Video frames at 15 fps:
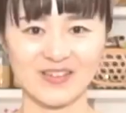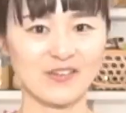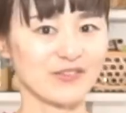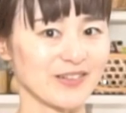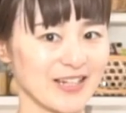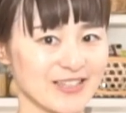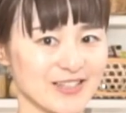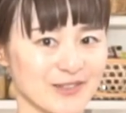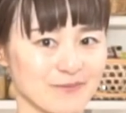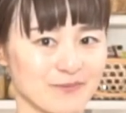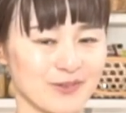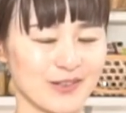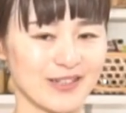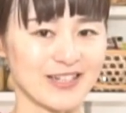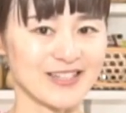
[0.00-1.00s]
If yes,
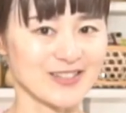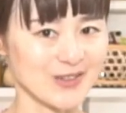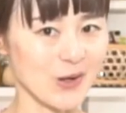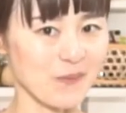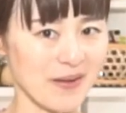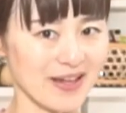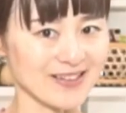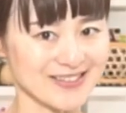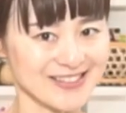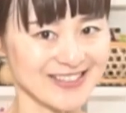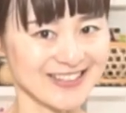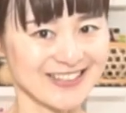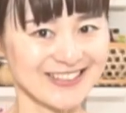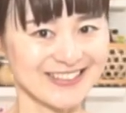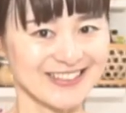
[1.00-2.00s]
please comment
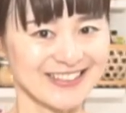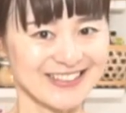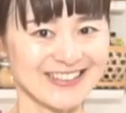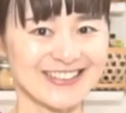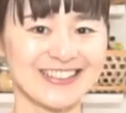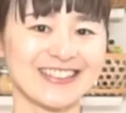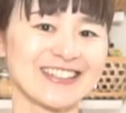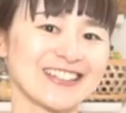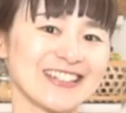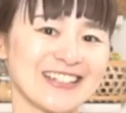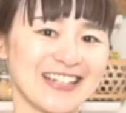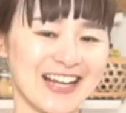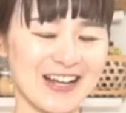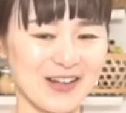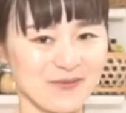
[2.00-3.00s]

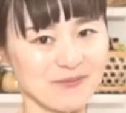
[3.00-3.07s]
in the